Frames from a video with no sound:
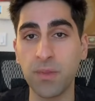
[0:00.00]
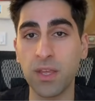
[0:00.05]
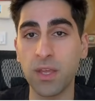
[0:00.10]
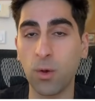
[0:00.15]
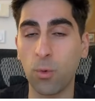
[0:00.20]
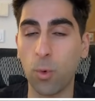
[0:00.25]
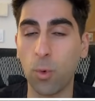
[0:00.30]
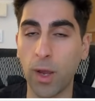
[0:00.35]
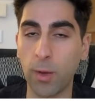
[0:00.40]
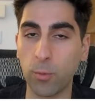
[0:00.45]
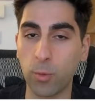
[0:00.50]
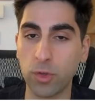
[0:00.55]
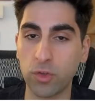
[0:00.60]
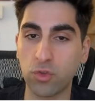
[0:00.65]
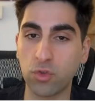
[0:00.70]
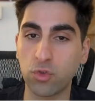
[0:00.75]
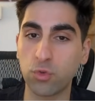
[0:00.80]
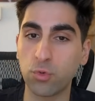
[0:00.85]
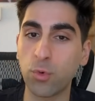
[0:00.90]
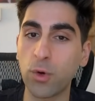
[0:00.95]
White would
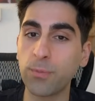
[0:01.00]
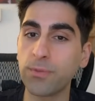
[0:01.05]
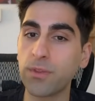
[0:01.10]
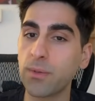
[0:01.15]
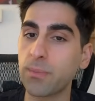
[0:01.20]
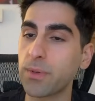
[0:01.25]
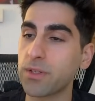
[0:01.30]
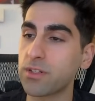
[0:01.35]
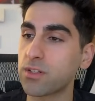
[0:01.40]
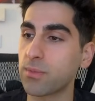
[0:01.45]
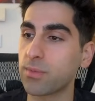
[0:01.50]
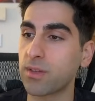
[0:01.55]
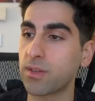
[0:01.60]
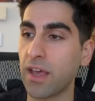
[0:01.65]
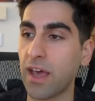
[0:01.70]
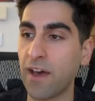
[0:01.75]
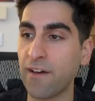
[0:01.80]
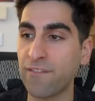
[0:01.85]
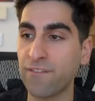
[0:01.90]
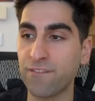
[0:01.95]
swoop the bishop
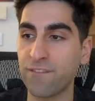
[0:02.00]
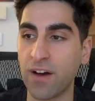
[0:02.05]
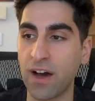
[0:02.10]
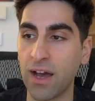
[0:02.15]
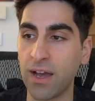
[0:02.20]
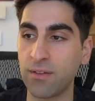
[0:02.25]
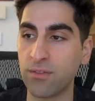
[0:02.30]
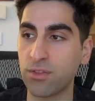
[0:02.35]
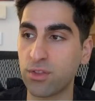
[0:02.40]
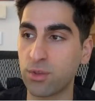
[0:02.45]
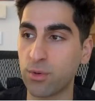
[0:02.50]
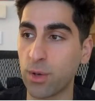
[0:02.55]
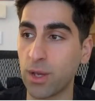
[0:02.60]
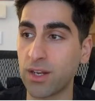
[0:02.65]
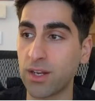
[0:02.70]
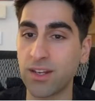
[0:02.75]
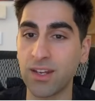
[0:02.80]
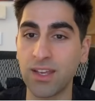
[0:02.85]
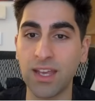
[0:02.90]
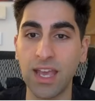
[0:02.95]
to f5,
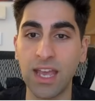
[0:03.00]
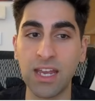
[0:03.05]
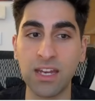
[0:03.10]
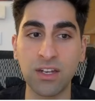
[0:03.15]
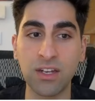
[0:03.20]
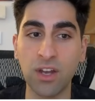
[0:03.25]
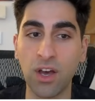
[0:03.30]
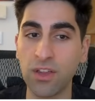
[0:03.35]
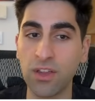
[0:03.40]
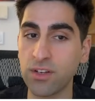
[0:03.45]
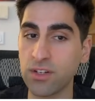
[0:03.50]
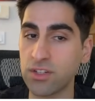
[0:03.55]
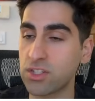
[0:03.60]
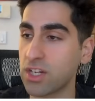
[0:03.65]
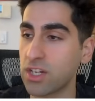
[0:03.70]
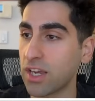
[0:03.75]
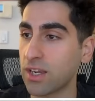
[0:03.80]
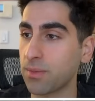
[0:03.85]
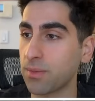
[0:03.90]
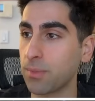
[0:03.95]
threatening another
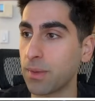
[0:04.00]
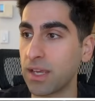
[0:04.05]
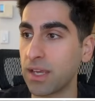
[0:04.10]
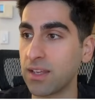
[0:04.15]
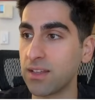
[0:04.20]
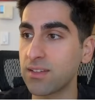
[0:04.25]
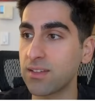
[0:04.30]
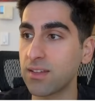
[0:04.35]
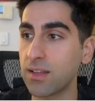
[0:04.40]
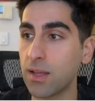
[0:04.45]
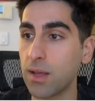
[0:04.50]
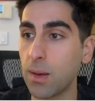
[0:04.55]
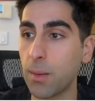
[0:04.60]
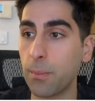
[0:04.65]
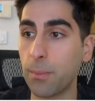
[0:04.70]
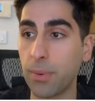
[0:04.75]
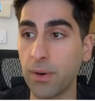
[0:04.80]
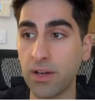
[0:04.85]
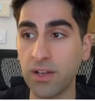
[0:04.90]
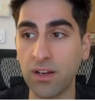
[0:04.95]
checkmate,
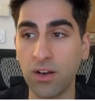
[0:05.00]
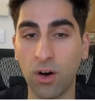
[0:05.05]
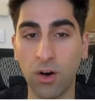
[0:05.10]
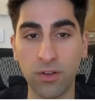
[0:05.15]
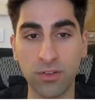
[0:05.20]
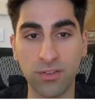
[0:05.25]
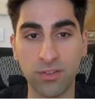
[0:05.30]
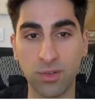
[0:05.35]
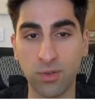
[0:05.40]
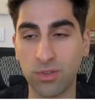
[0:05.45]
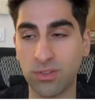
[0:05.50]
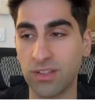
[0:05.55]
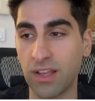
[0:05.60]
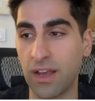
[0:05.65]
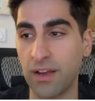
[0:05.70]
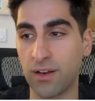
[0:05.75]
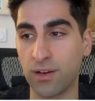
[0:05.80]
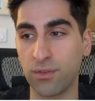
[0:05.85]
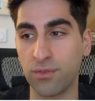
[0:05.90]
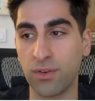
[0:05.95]
but also
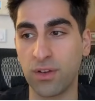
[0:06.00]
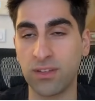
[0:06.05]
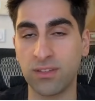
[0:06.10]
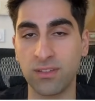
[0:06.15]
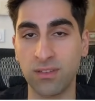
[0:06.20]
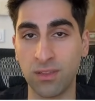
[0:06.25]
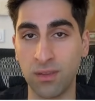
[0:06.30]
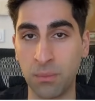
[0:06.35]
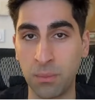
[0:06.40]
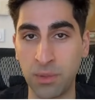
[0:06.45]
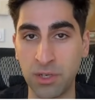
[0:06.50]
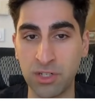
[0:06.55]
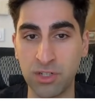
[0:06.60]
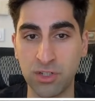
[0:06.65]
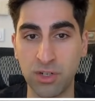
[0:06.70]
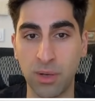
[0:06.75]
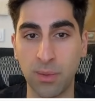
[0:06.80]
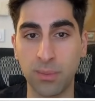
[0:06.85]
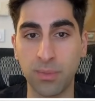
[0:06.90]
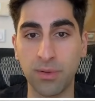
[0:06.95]
sacrificing the
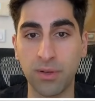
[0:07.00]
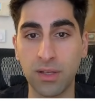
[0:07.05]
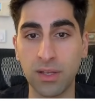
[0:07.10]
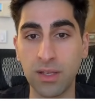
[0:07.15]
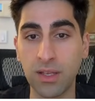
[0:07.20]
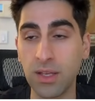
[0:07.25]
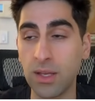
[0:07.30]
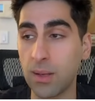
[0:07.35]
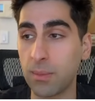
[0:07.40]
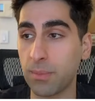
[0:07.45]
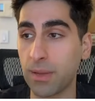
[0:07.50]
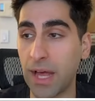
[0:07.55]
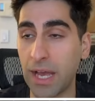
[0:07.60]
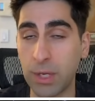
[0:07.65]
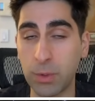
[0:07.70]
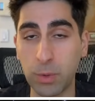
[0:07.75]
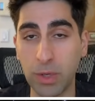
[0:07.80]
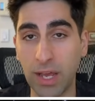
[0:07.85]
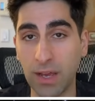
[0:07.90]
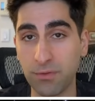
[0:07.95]
bishop.
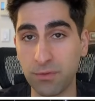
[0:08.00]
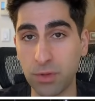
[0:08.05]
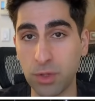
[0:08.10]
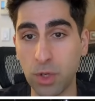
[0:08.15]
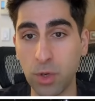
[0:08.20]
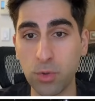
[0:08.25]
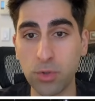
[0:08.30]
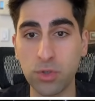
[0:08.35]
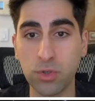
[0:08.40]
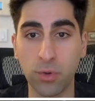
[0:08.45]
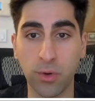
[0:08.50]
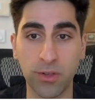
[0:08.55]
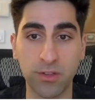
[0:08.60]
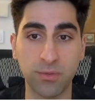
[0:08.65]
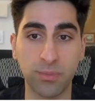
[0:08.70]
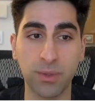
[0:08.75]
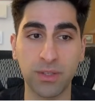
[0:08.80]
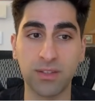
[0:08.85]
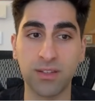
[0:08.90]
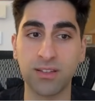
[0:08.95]
Black would have no choice
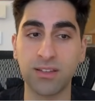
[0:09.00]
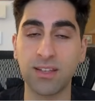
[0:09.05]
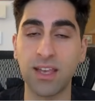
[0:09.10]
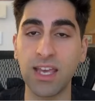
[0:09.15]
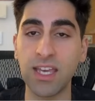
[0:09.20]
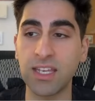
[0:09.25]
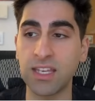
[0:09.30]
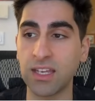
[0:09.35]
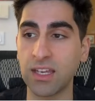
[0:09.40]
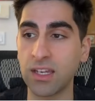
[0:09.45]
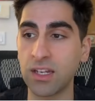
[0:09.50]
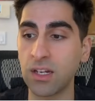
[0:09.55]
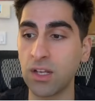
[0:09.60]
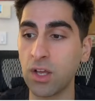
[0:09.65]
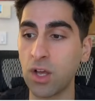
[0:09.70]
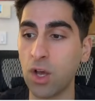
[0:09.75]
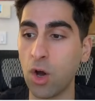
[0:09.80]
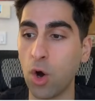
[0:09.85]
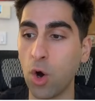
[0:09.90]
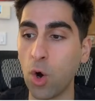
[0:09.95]
but to take it,
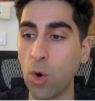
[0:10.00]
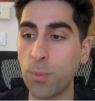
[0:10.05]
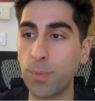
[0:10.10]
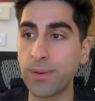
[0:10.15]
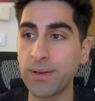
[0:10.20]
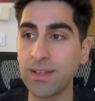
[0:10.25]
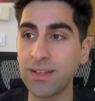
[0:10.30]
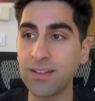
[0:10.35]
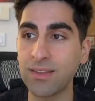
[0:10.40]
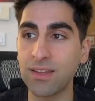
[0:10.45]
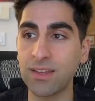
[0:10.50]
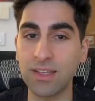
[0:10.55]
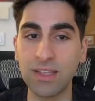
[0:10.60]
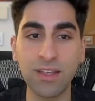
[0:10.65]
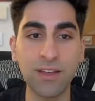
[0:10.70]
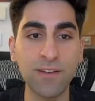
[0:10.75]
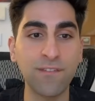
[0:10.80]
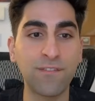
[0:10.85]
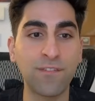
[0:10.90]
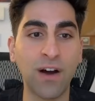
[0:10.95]
opening the
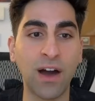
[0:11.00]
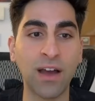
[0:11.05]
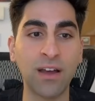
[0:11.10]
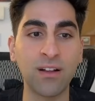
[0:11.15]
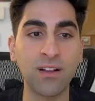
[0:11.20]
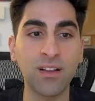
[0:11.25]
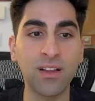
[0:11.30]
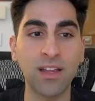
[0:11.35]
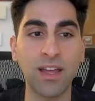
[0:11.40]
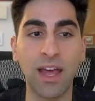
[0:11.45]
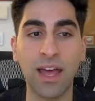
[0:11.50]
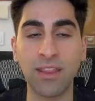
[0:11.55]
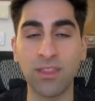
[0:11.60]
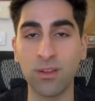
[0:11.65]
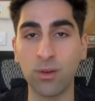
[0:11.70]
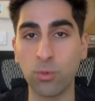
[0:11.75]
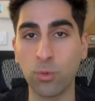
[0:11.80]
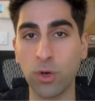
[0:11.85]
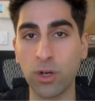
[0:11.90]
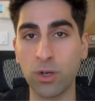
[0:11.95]
e-file,
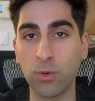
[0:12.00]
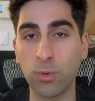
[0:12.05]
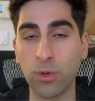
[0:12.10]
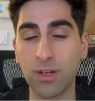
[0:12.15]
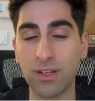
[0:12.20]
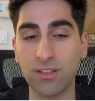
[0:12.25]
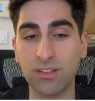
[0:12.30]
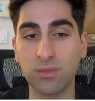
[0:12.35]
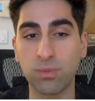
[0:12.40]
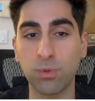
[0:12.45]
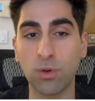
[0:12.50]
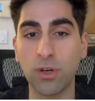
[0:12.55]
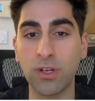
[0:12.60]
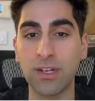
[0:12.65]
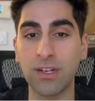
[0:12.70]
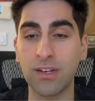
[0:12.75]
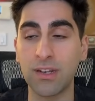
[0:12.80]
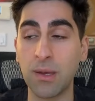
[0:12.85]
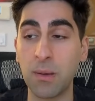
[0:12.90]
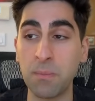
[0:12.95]
and the rook would exploit
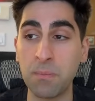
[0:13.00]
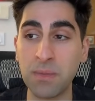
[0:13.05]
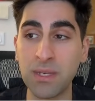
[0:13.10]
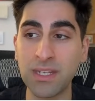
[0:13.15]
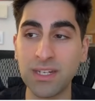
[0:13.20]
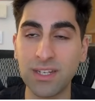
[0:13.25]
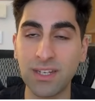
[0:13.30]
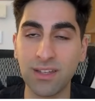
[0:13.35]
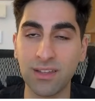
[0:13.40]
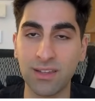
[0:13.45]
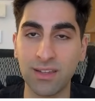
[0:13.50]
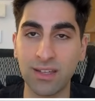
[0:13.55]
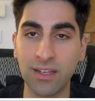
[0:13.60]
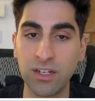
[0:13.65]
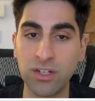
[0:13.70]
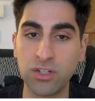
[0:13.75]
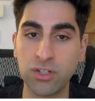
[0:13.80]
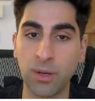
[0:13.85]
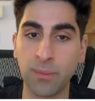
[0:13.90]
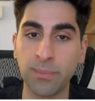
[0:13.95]
it
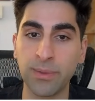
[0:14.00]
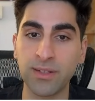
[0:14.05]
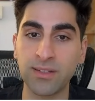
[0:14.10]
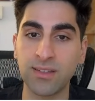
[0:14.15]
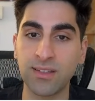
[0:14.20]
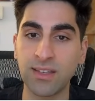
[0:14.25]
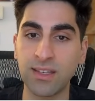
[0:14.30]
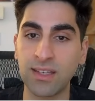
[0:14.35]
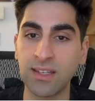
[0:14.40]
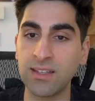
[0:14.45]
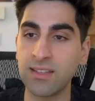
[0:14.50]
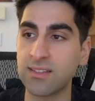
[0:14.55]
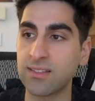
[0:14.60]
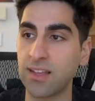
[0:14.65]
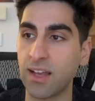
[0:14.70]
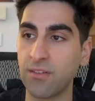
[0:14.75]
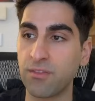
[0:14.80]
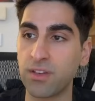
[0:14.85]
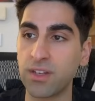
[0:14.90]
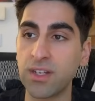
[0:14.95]
immediately, jumping to
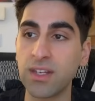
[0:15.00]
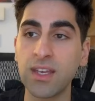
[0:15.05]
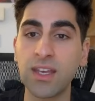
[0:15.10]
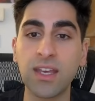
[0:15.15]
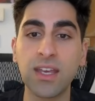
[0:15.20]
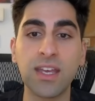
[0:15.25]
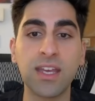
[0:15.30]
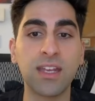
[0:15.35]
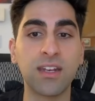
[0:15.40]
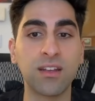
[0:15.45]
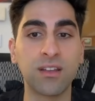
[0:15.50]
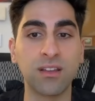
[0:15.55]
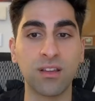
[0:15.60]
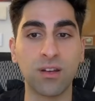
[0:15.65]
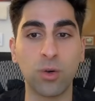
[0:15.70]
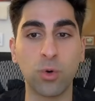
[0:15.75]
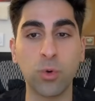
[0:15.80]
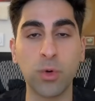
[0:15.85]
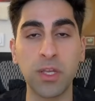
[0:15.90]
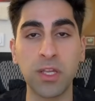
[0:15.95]
e7, hitting the
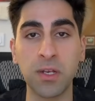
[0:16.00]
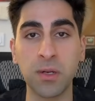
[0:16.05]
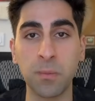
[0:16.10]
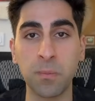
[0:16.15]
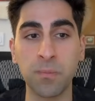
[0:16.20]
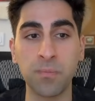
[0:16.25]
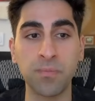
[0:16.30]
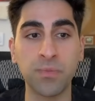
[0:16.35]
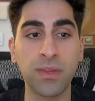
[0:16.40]
queen.